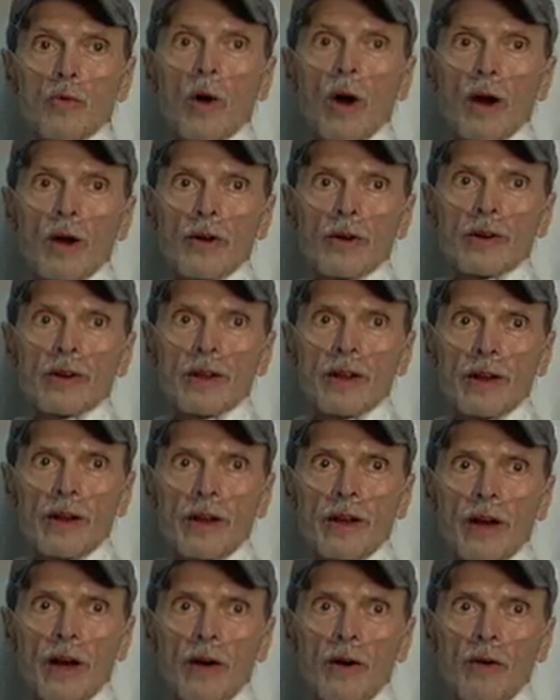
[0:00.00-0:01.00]
heart in
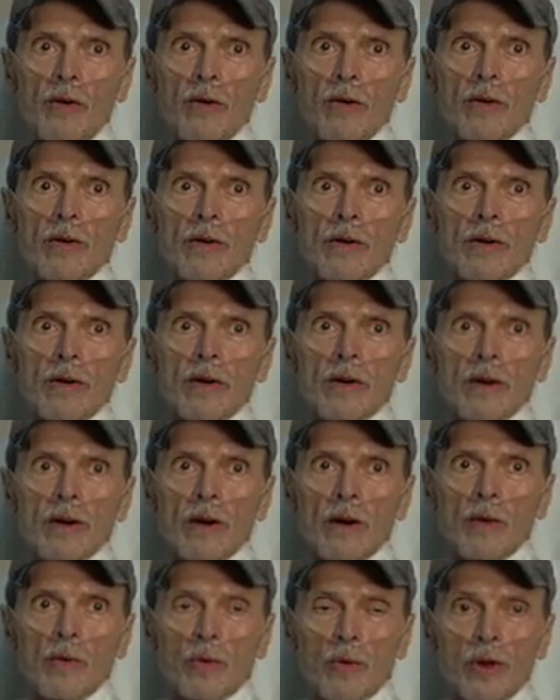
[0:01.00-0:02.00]
now,
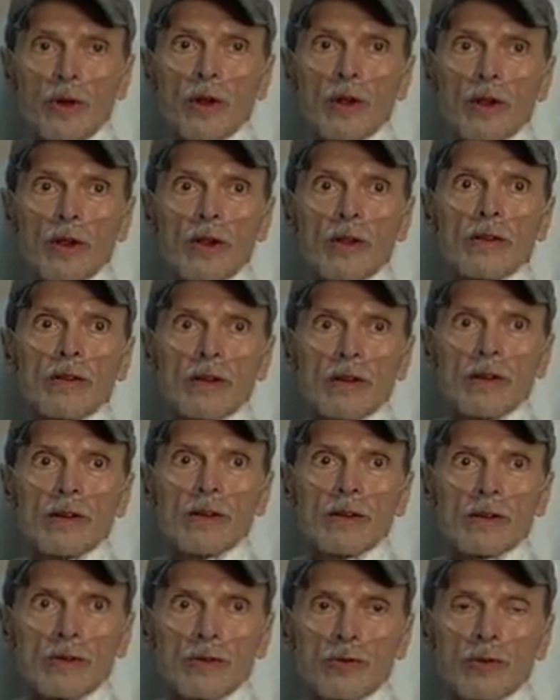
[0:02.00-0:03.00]
a real
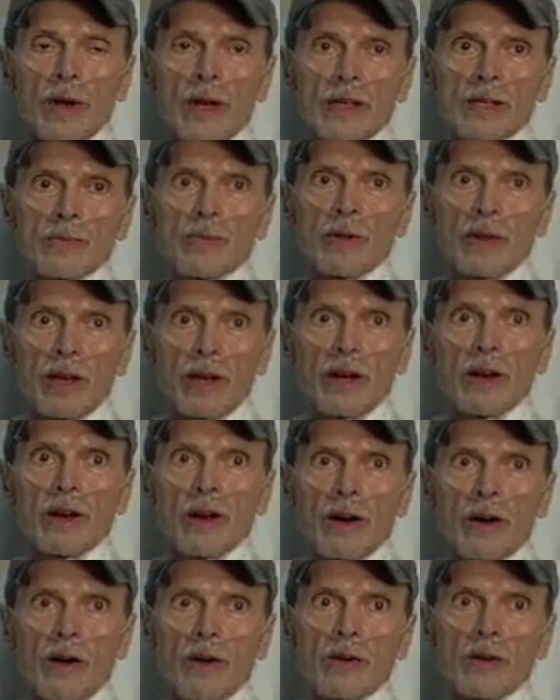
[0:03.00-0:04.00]
transplanted
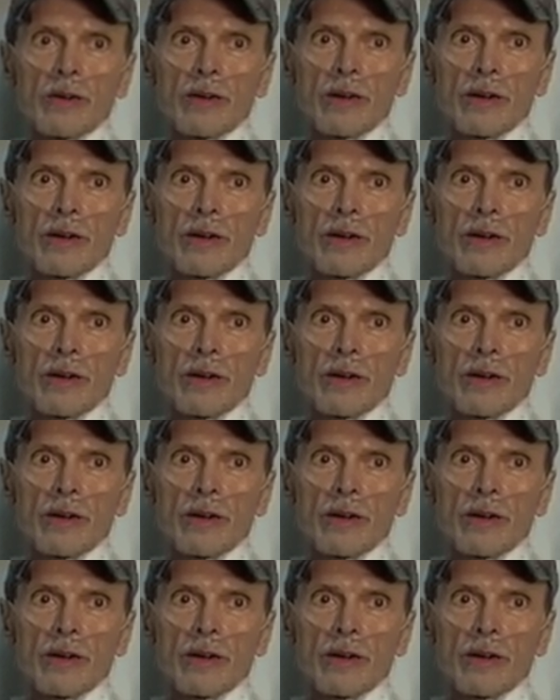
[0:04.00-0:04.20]
heart,